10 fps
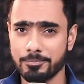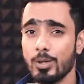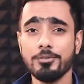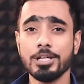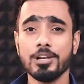
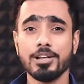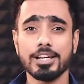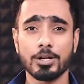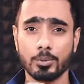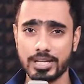Whenever you're
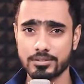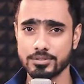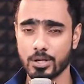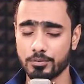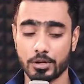learning a creative
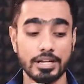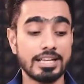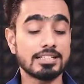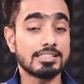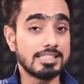software, it
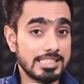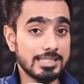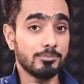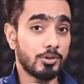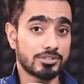is the
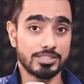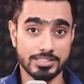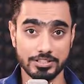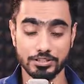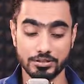most
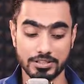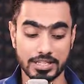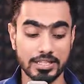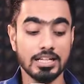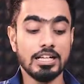essential
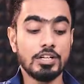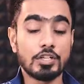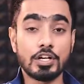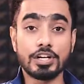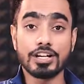thing to
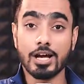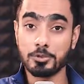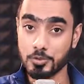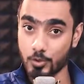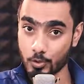learn how
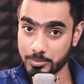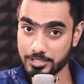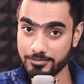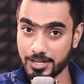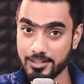to open a
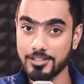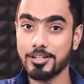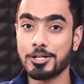file,